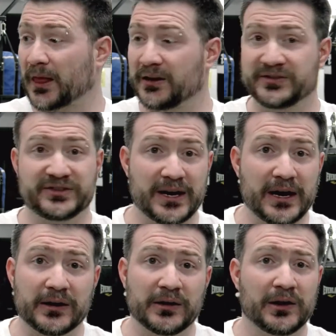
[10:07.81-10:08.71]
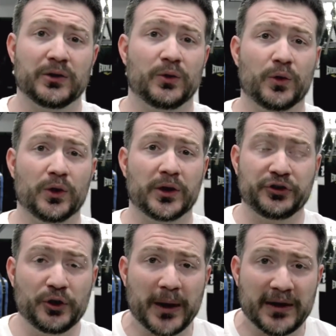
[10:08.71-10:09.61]
a stick or a
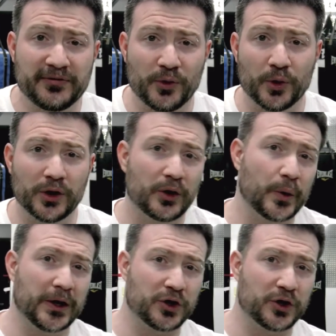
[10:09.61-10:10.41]
2x4 or